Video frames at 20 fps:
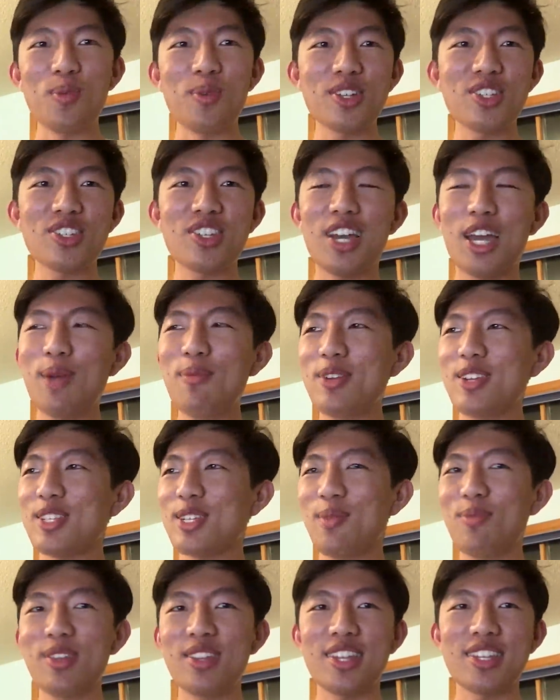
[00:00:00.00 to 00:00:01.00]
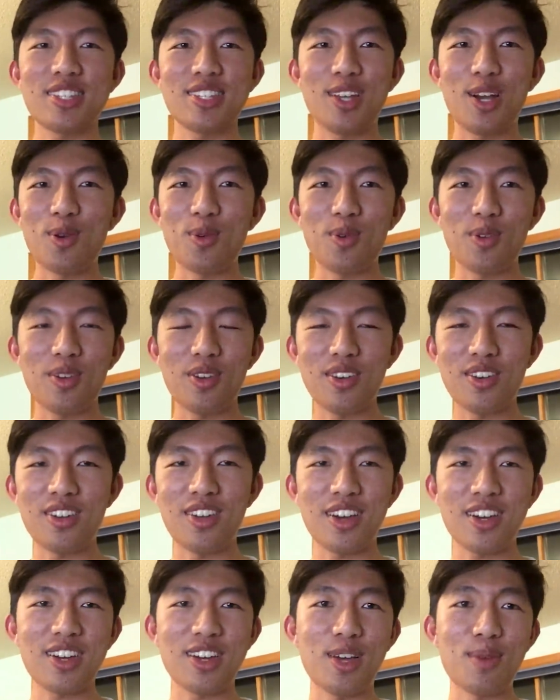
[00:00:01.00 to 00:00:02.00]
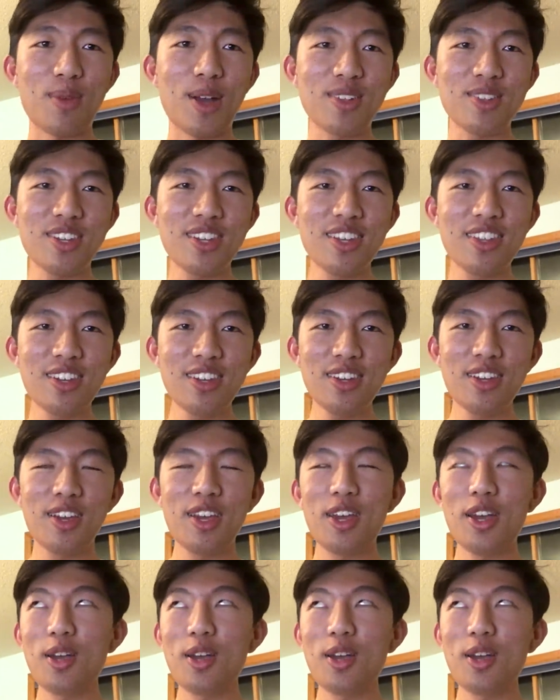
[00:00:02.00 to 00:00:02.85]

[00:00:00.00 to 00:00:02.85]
much time to something that's not not going to amount to anything?